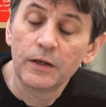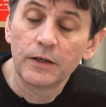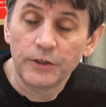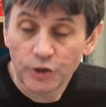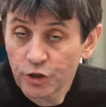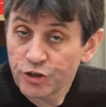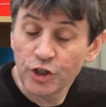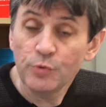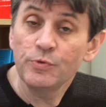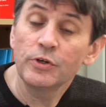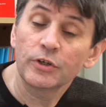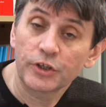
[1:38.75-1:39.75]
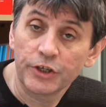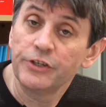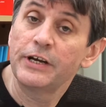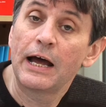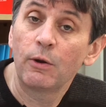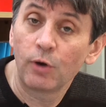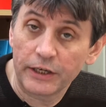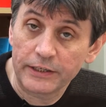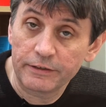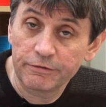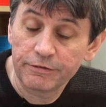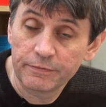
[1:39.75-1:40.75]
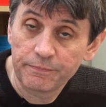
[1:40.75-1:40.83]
Your student can now leave.